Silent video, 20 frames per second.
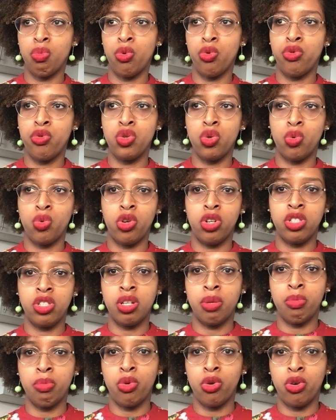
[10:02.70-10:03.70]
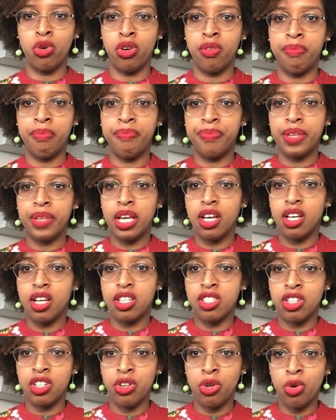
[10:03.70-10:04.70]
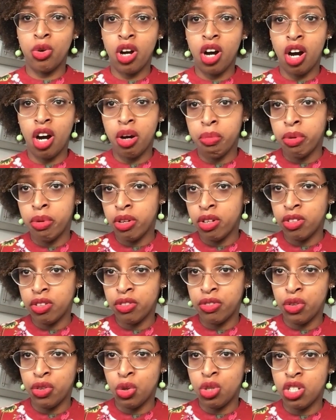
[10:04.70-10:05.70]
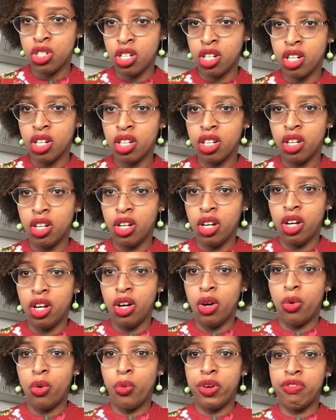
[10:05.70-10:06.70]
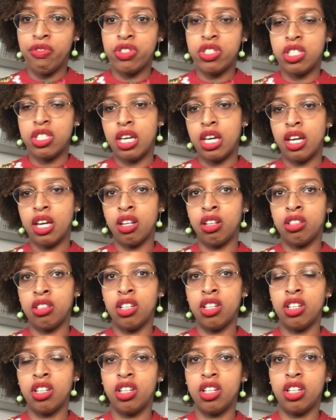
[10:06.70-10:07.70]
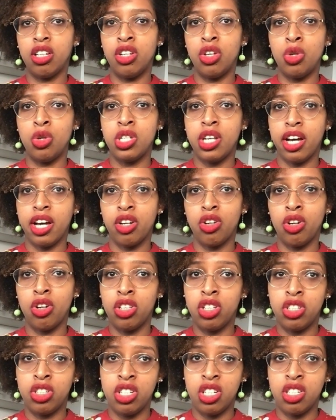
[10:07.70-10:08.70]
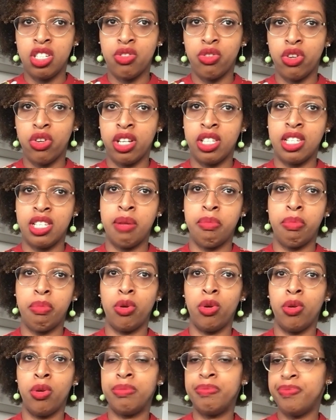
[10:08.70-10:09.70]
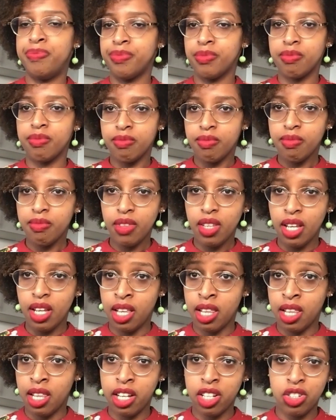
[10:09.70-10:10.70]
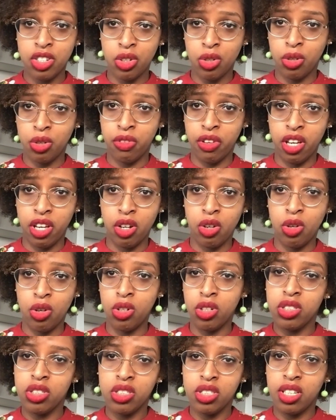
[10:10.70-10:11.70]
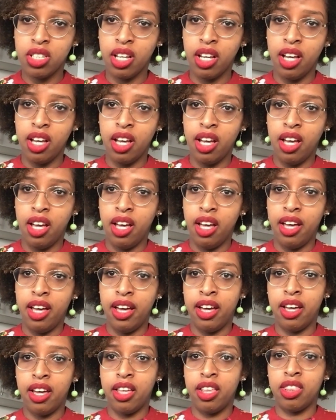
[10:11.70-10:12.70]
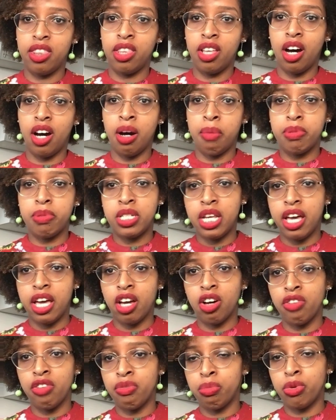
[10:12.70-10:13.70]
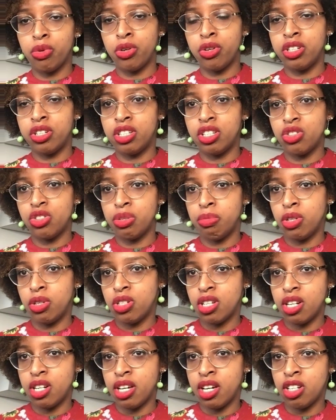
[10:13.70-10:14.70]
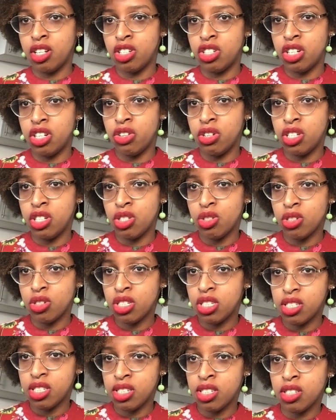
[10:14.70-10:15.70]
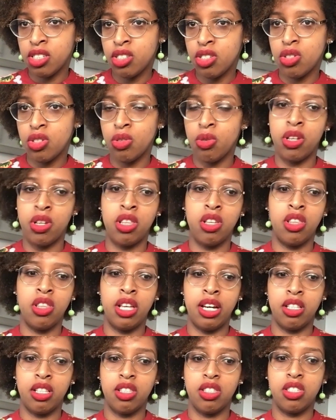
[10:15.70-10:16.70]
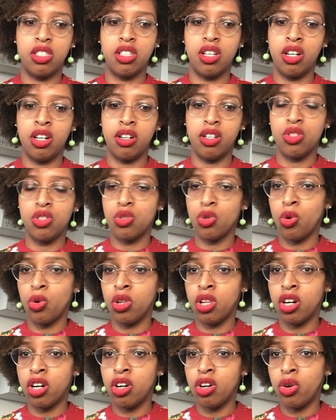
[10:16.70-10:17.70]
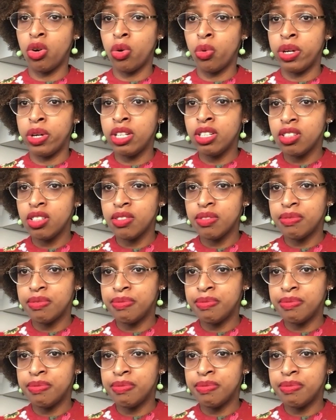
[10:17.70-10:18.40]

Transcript: move towards a more zero carbon future, we've seen new technologies, for example, electrical vehicles and the uptake of more distributed energy resources, so whether that's solar or wind.